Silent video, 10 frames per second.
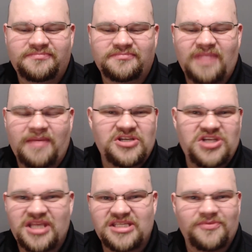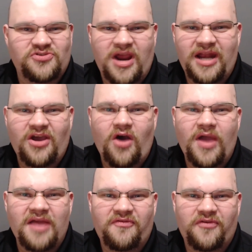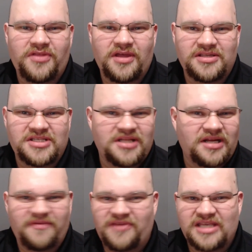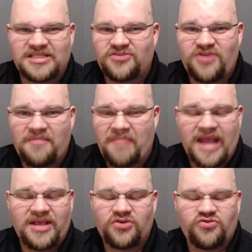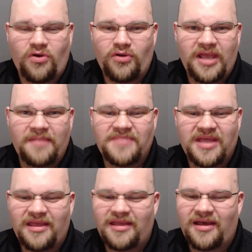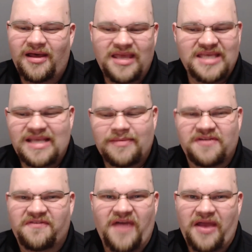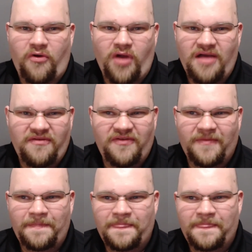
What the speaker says: Maybe she ends up trying to go in for the seductive kiss to try to mind control him. He's able to fight her off.